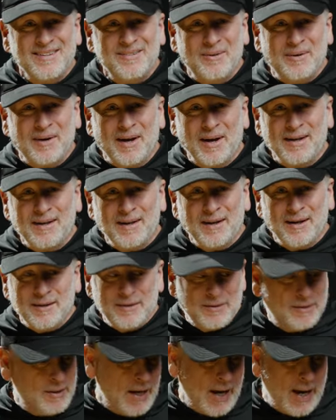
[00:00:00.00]
We're not
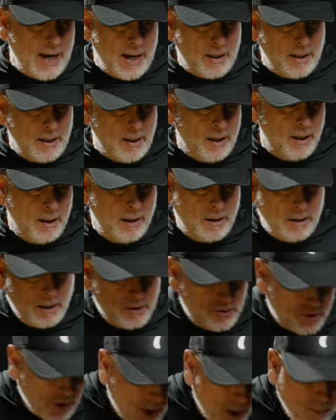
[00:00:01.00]
uh, at a,
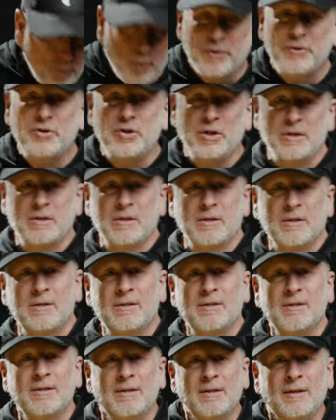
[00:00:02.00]
a job with
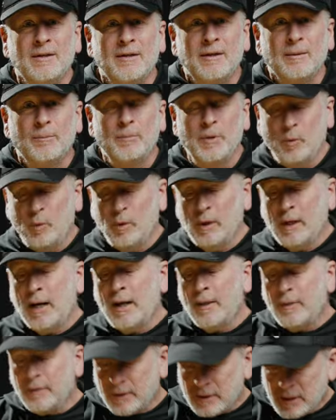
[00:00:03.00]
Jesus, but we're
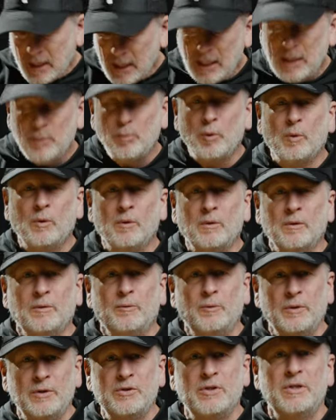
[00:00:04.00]
at the table
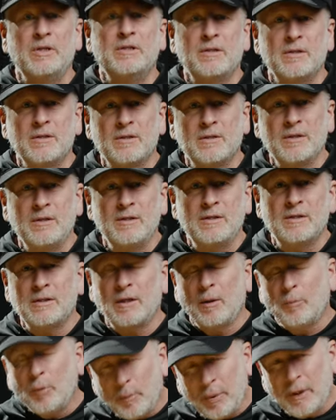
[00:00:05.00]
with Jesus. He
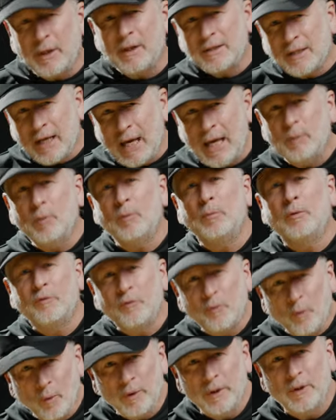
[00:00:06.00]
says, I'll prepare a table
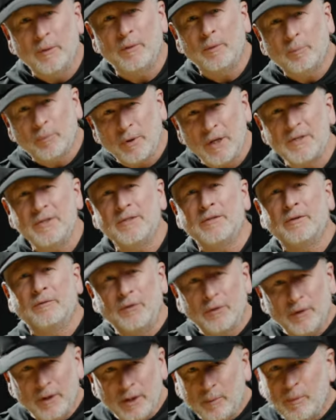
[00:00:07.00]
before you in the presence
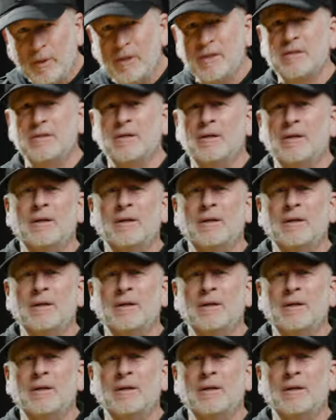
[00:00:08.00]
of your enemies.